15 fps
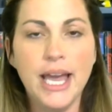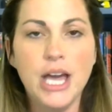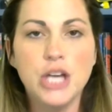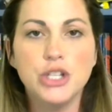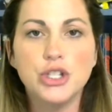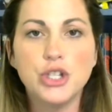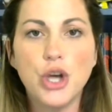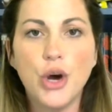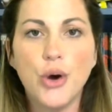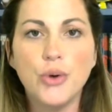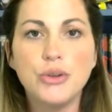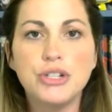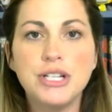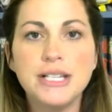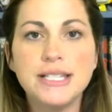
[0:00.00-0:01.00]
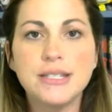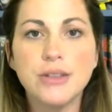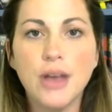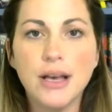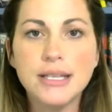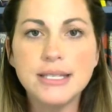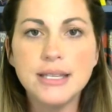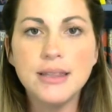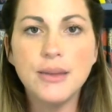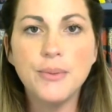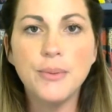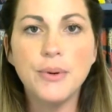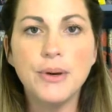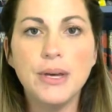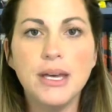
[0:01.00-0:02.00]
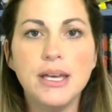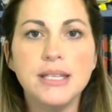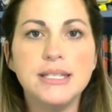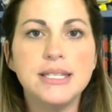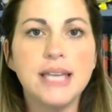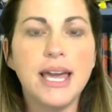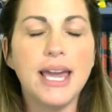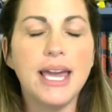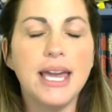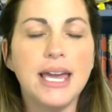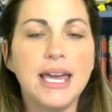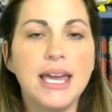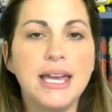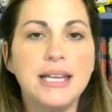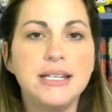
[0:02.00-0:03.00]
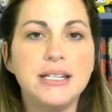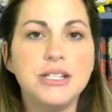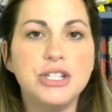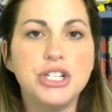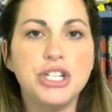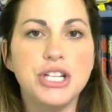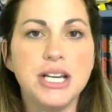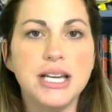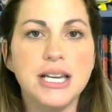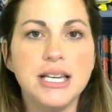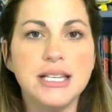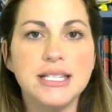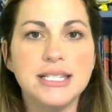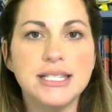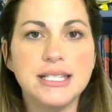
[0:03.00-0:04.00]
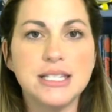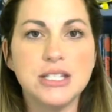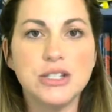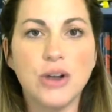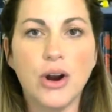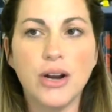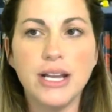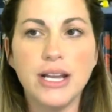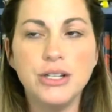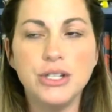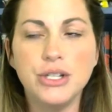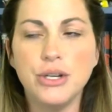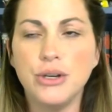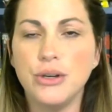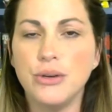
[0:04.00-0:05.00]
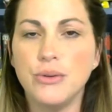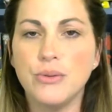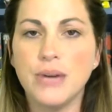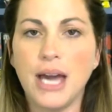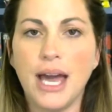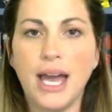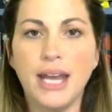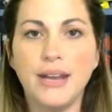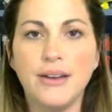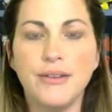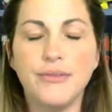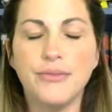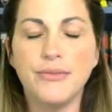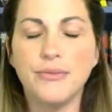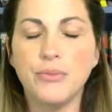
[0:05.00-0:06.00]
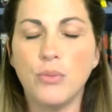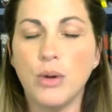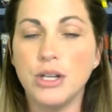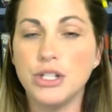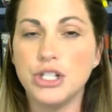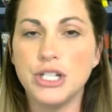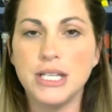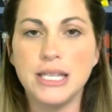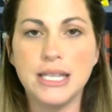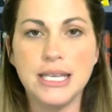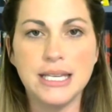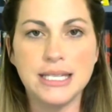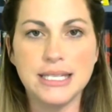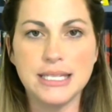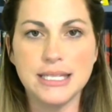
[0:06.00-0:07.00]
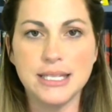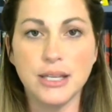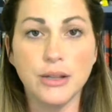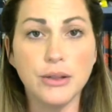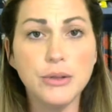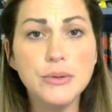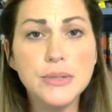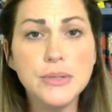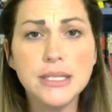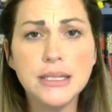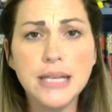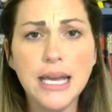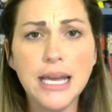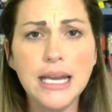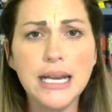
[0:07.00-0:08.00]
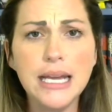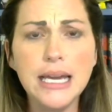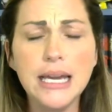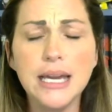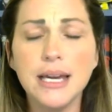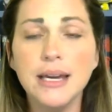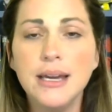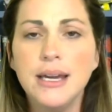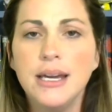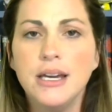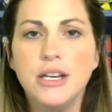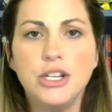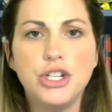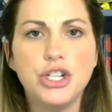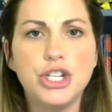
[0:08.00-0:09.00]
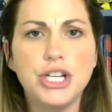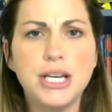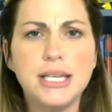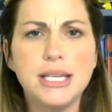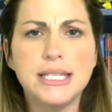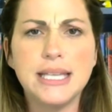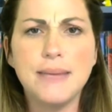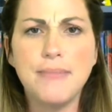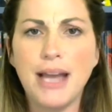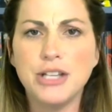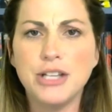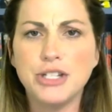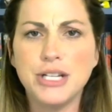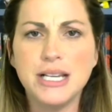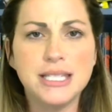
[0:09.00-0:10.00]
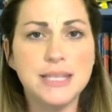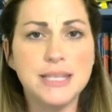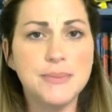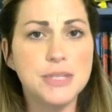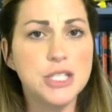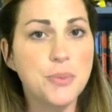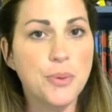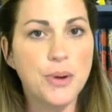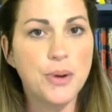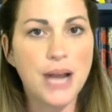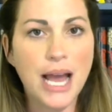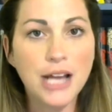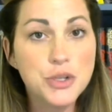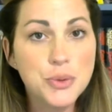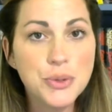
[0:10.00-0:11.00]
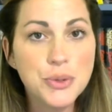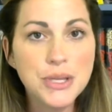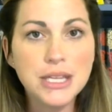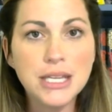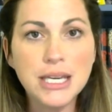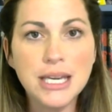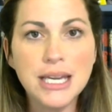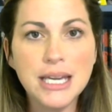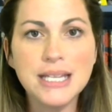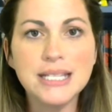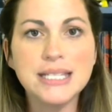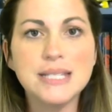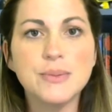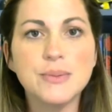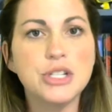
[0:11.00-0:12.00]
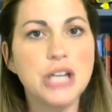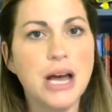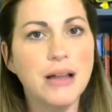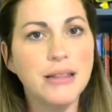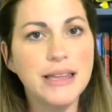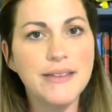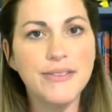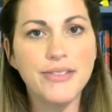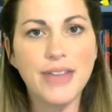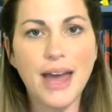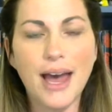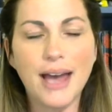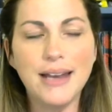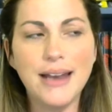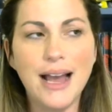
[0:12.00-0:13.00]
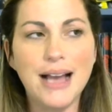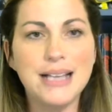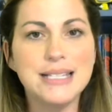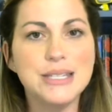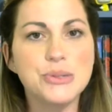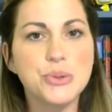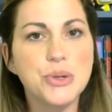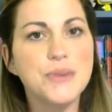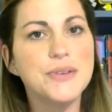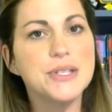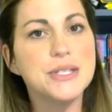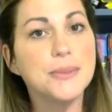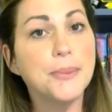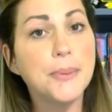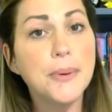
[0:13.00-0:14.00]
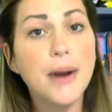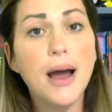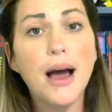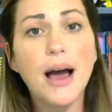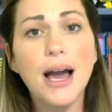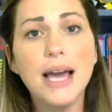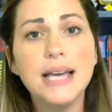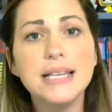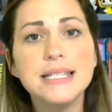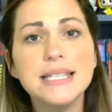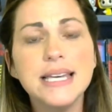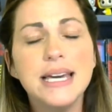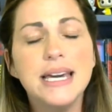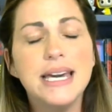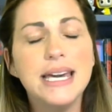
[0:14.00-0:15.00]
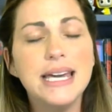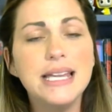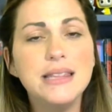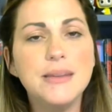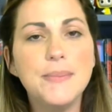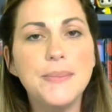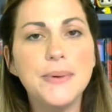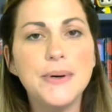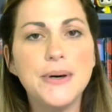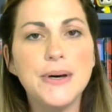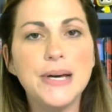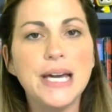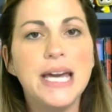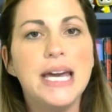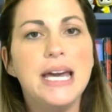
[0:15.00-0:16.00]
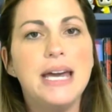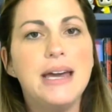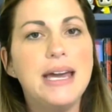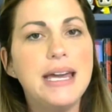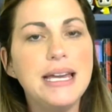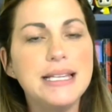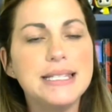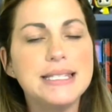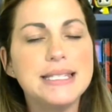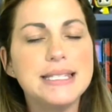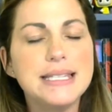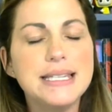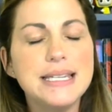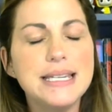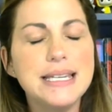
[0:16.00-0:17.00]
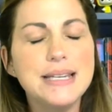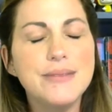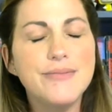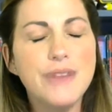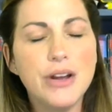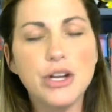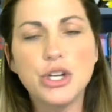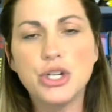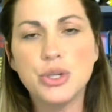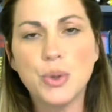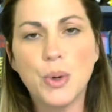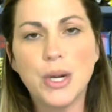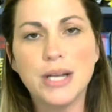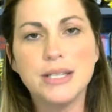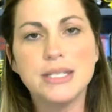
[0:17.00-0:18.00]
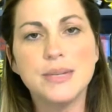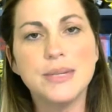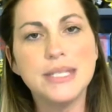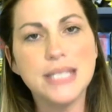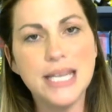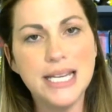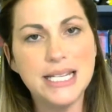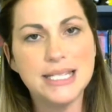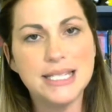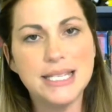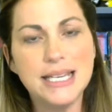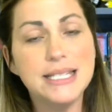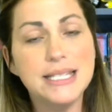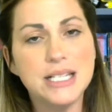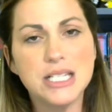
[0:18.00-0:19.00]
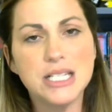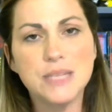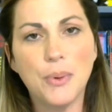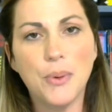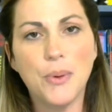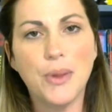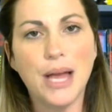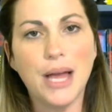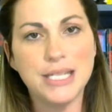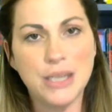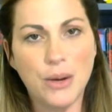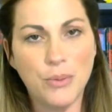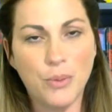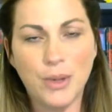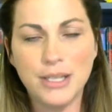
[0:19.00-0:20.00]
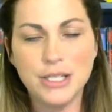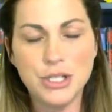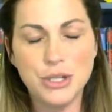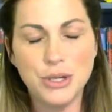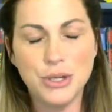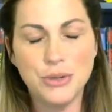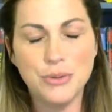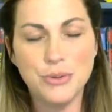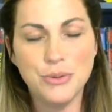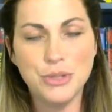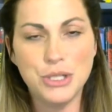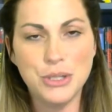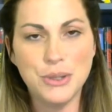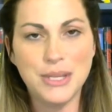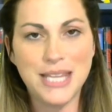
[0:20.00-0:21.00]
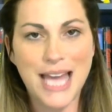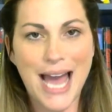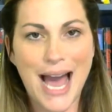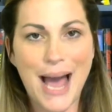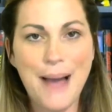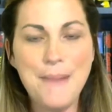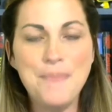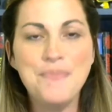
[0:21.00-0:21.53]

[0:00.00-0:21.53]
So she's lost in the woods, and she's starting to kind of what she thinks is hallucinating. She's imagining some supernatural things, which I'll leave that as sort of a surprise in the book. It's very short, so it's easy to spoil. I don't want to do that.